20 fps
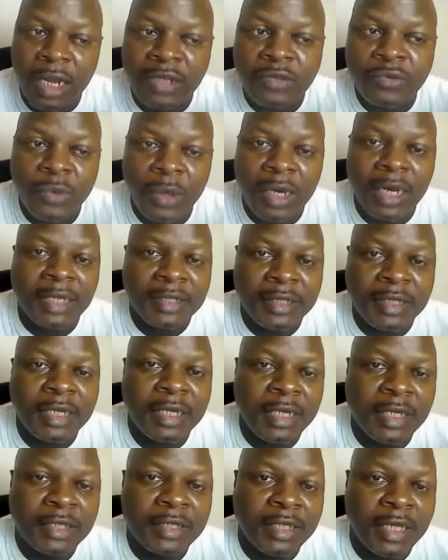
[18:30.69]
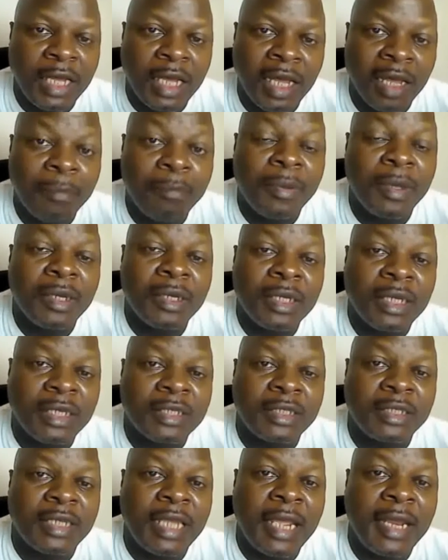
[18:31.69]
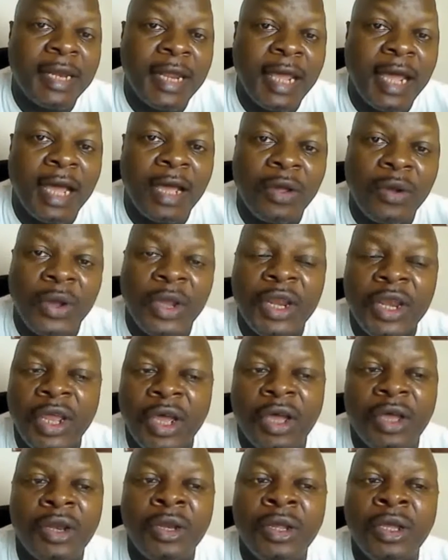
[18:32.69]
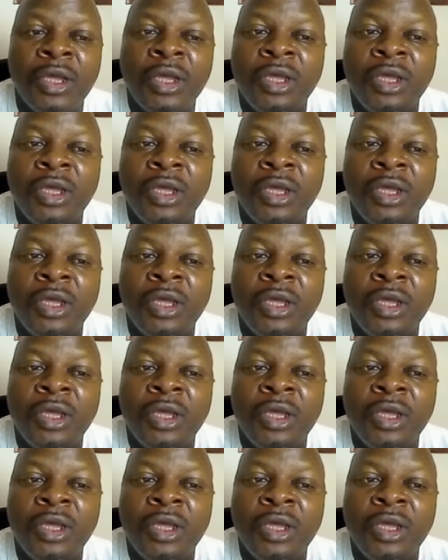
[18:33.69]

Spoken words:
as well as this tender going on.